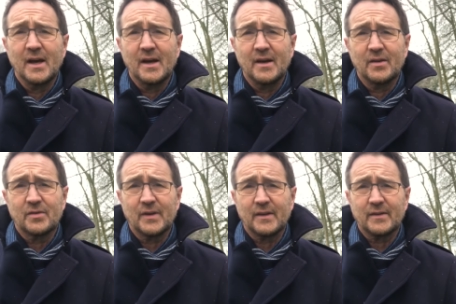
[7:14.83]
is
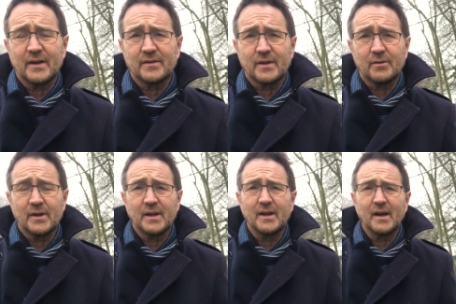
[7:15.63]
fantastic. Written
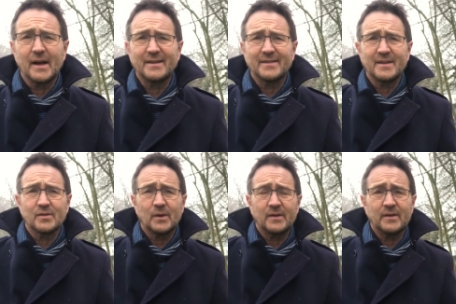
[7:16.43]
in
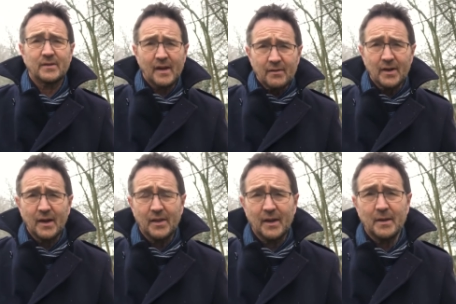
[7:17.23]
1927, I
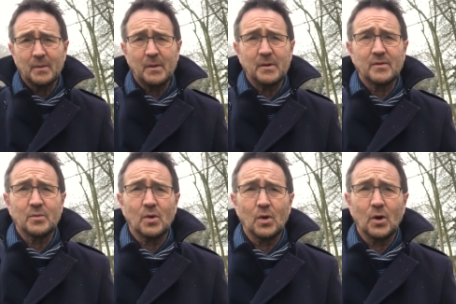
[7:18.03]
think, by Peter
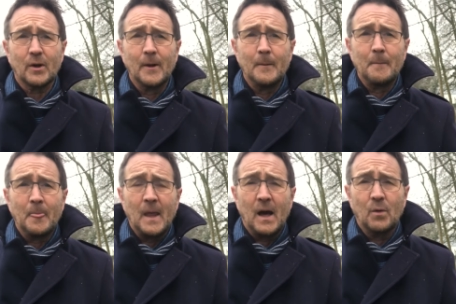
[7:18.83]
Warlock,
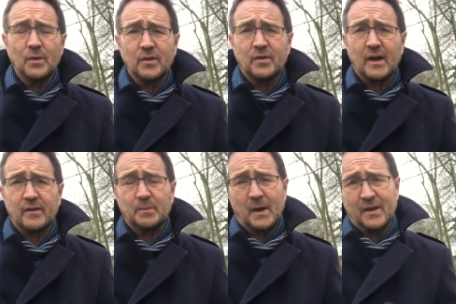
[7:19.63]
uh, with a
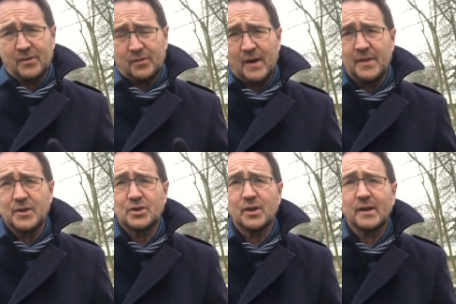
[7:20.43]
text by his friend, the
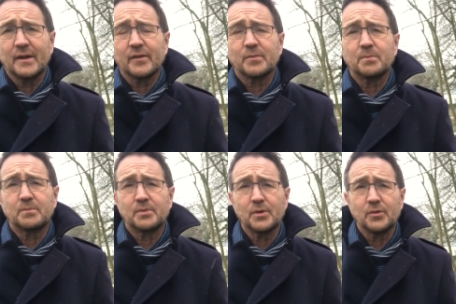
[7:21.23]
journalist
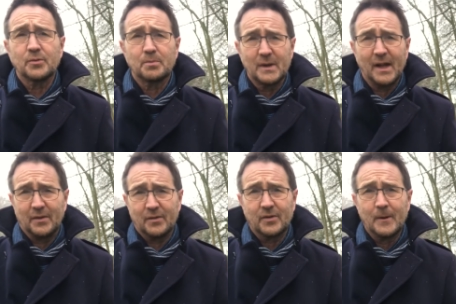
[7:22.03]
Bruce
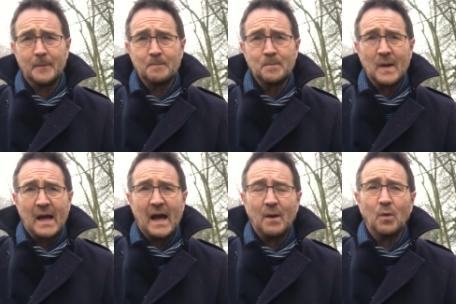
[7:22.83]
Blunt.
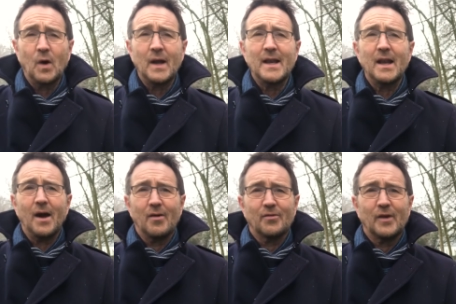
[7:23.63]
And what I
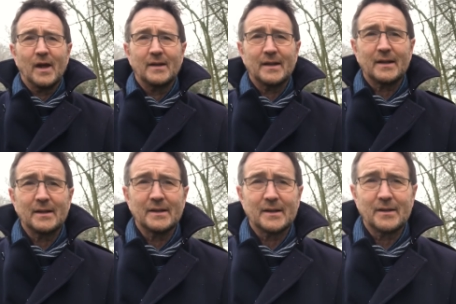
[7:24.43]
love, little
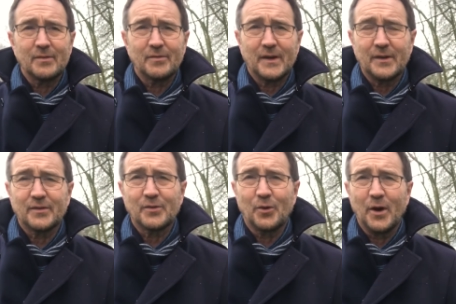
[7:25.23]
little funny
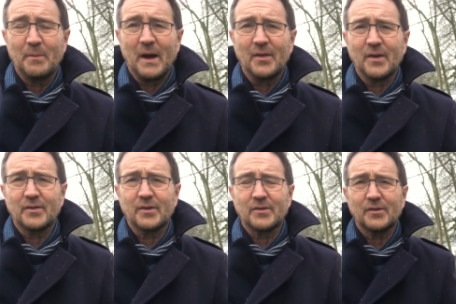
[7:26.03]
story about
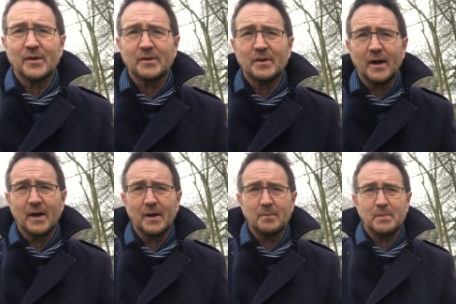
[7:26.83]
this, is that
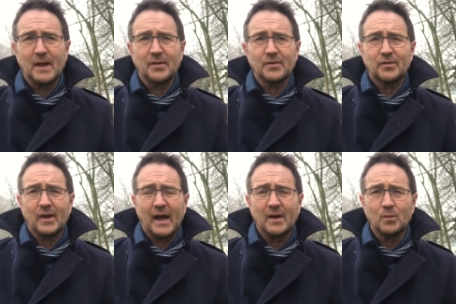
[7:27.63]
uh, Blunt
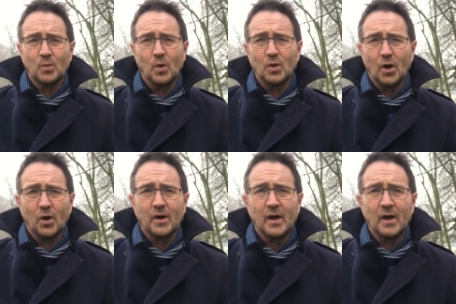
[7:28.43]
and Warlock